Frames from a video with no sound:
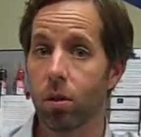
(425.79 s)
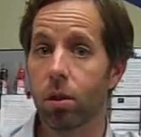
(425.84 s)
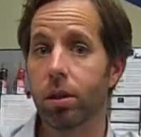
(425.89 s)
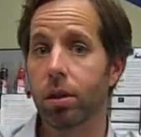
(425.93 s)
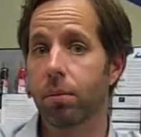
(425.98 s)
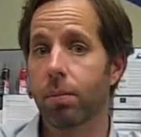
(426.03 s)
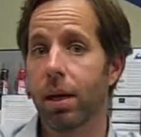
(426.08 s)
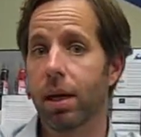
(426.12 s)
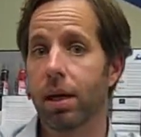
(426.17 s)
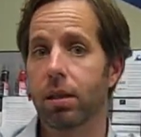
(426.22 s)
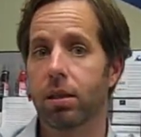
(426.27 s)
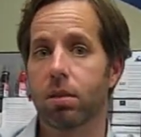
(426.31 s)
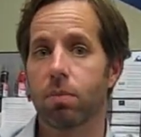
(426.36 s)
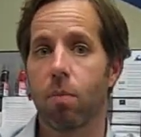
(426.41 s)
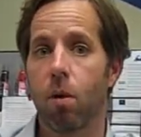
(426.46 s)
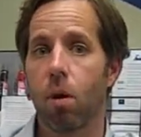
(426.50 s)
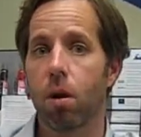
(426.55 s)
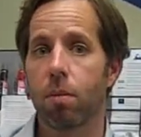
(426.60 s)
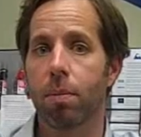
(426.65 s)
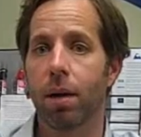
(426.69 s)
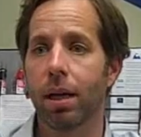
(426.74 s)
really make it
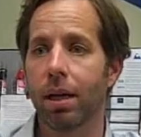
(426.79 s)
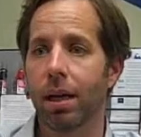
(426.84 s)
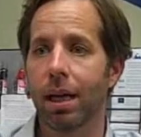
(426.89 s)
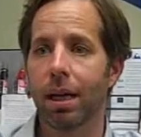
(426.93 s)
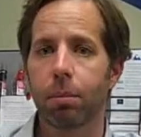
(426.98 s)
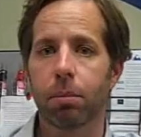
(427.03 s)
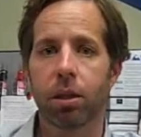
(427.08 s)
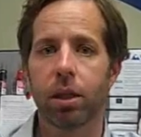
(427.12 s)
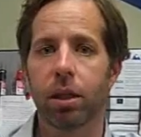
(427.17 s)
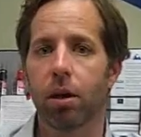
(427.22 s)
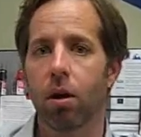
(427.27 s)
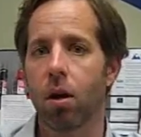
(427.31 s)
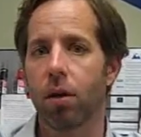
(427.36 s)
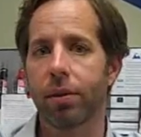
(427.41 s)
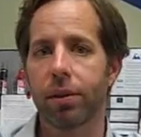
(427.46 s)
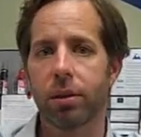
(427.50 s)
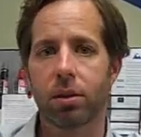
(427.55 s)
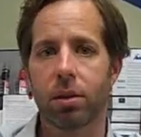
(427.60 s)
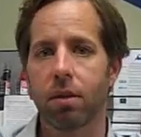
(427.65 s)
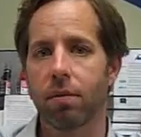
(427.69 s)
smart by enabling all these